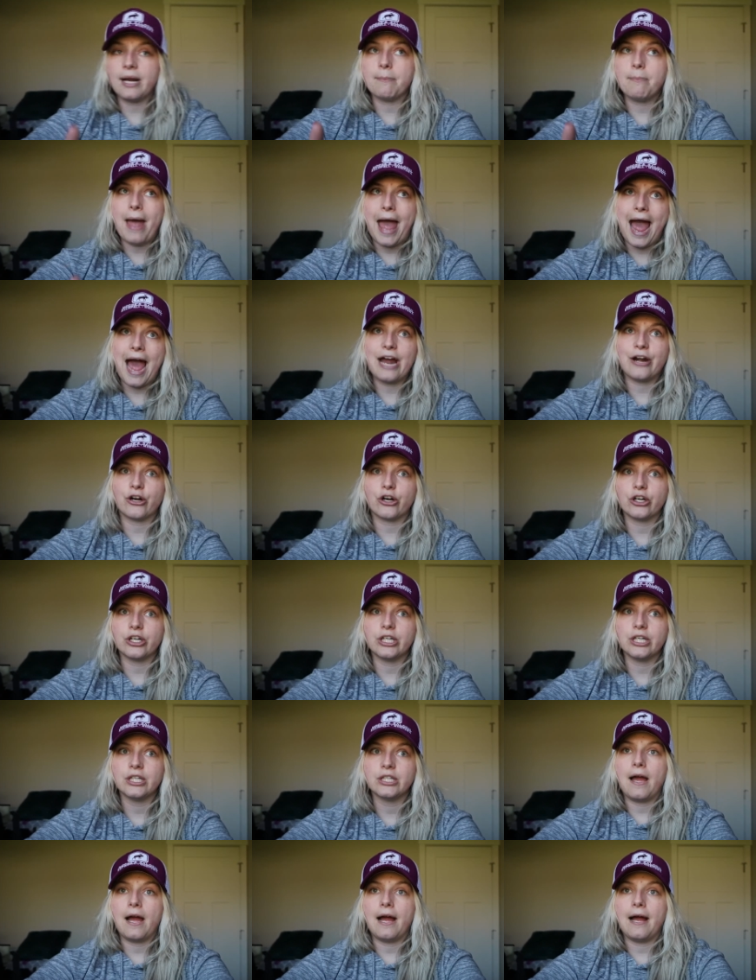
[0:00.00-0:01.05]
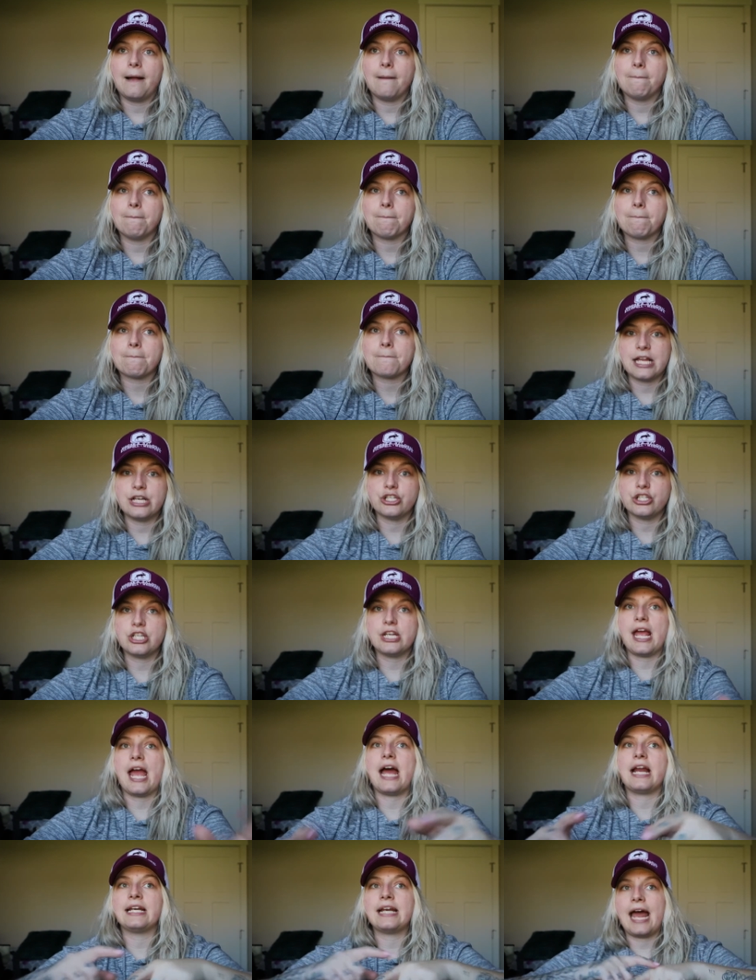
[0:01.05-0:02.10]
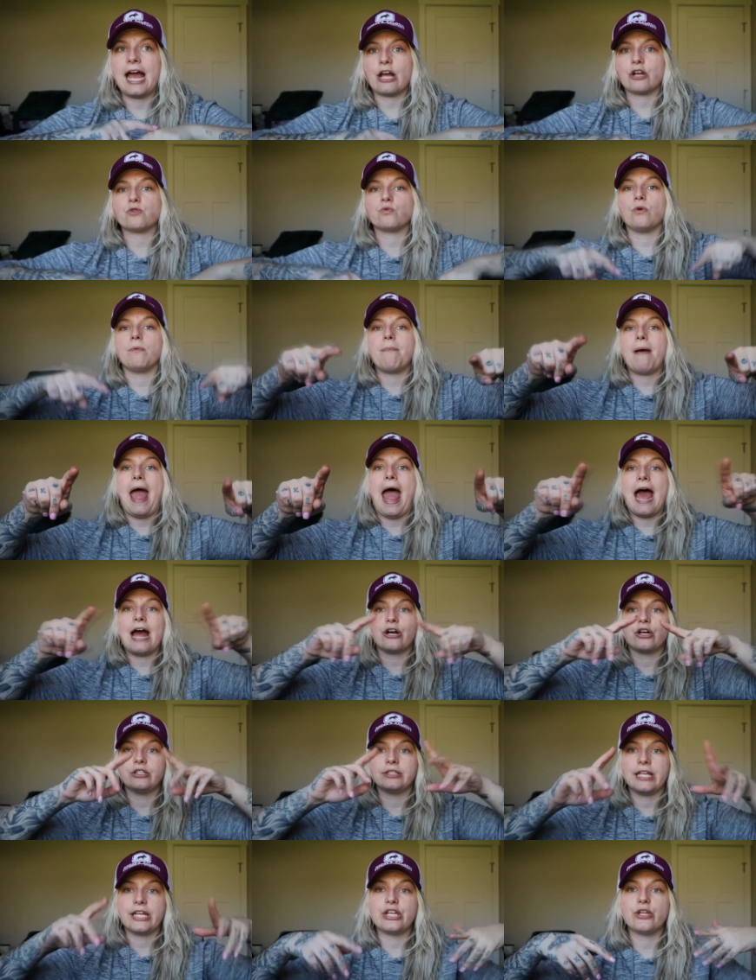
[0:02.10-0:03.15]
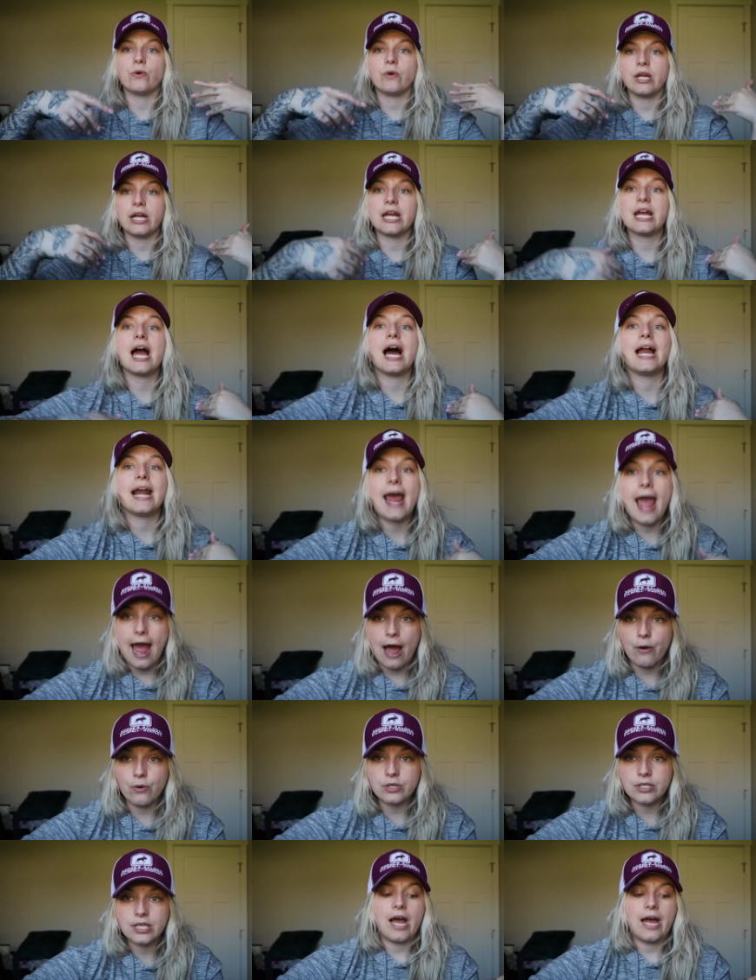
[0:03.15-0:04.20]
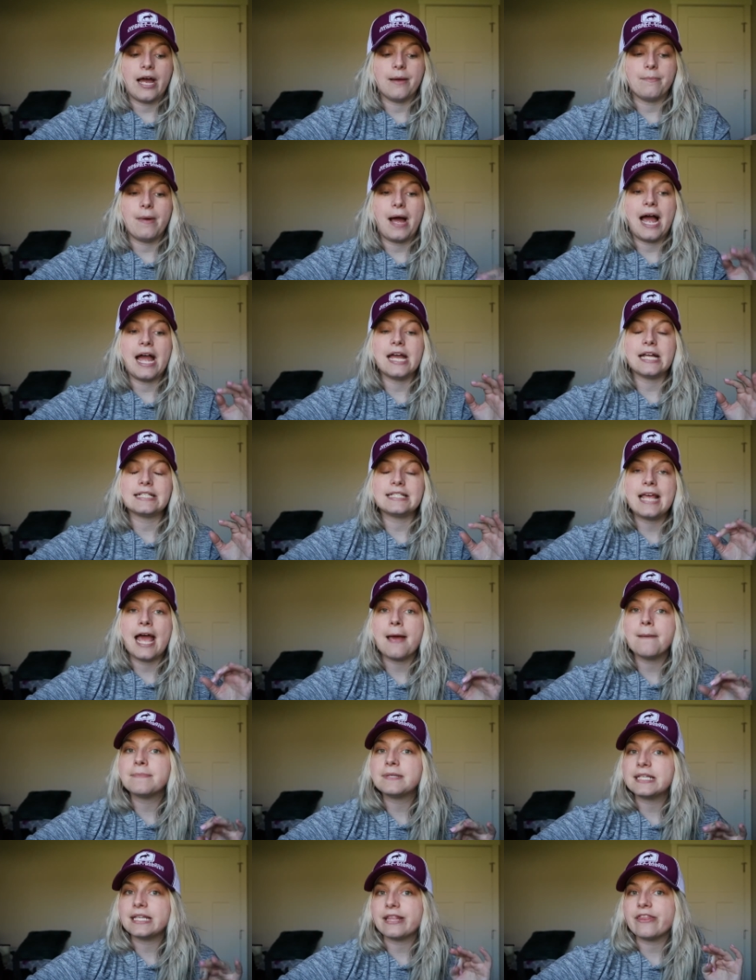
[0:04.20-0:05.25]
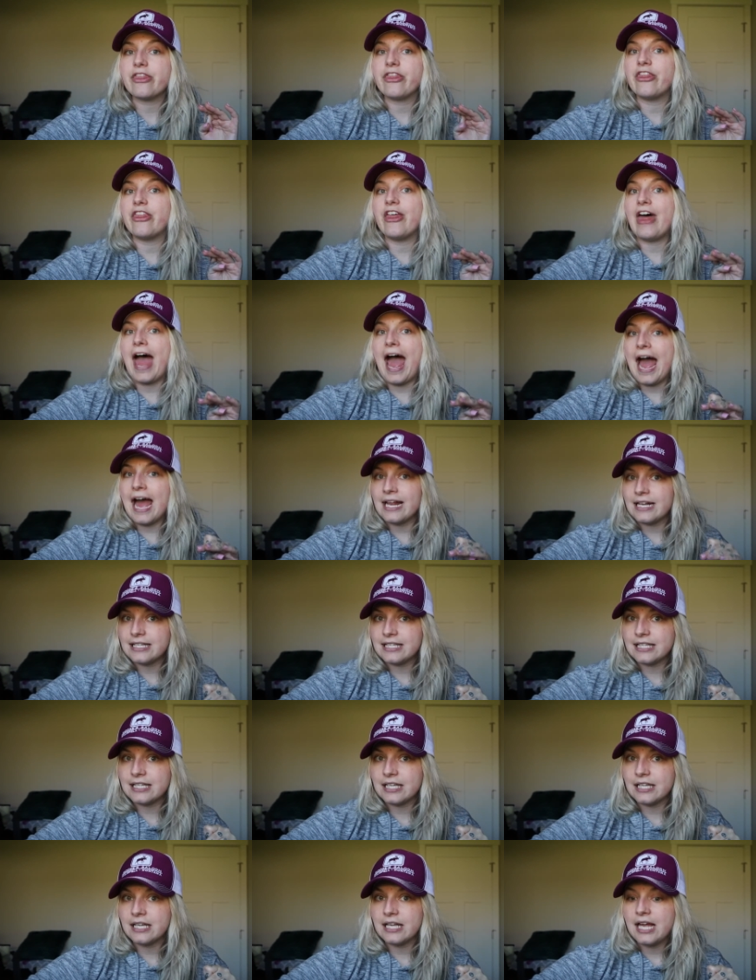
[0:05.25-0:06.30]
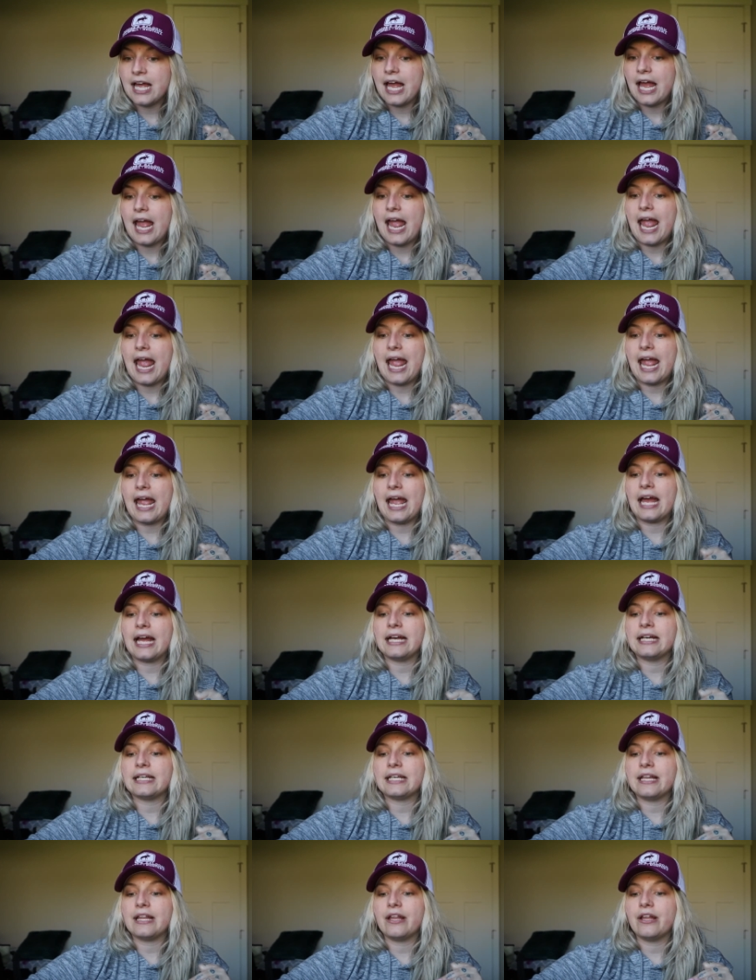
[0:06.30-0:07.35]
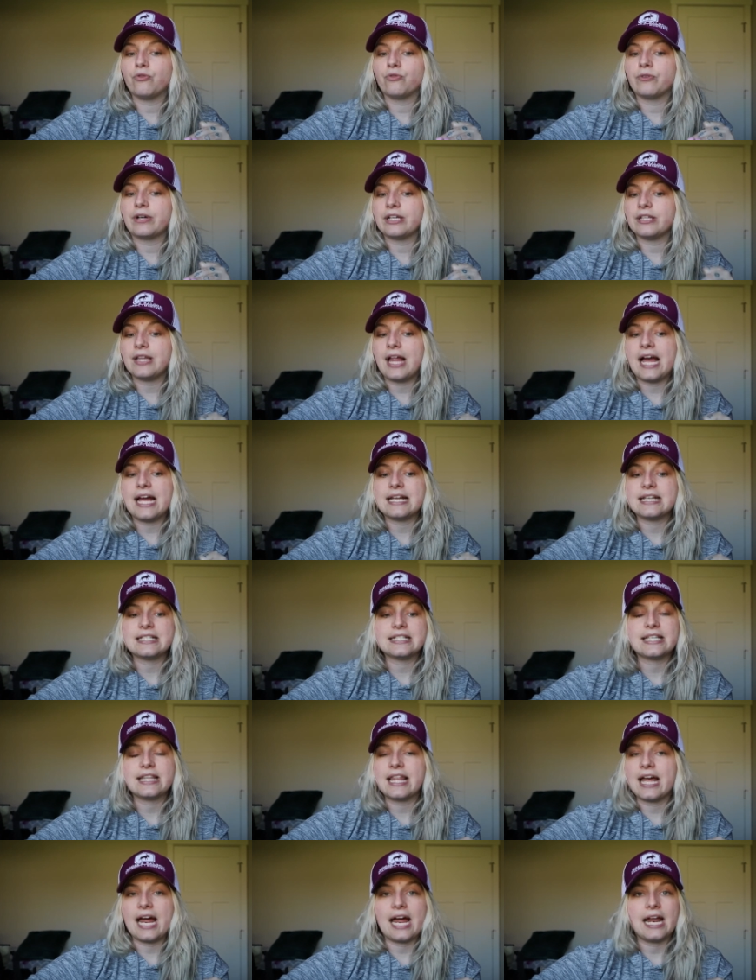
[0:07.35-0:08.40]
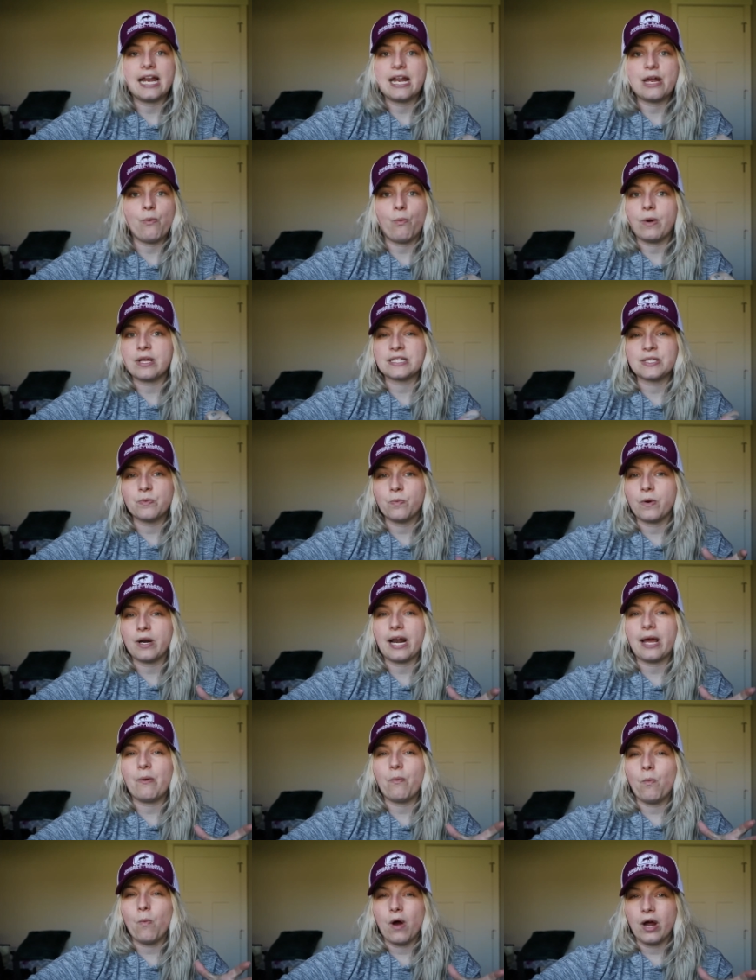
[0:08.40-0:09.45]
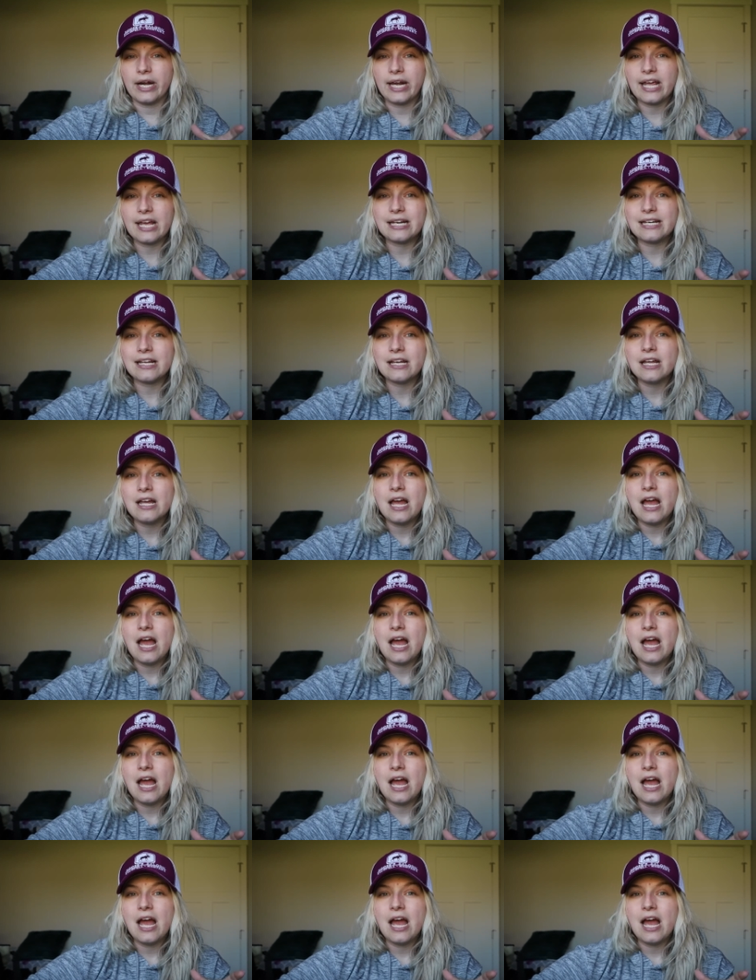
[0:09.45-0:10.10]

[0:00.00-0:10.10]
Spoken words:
pattern, and she had an actual pattern that you can cut out. I attempted that and realized that it wasn't what I wanted.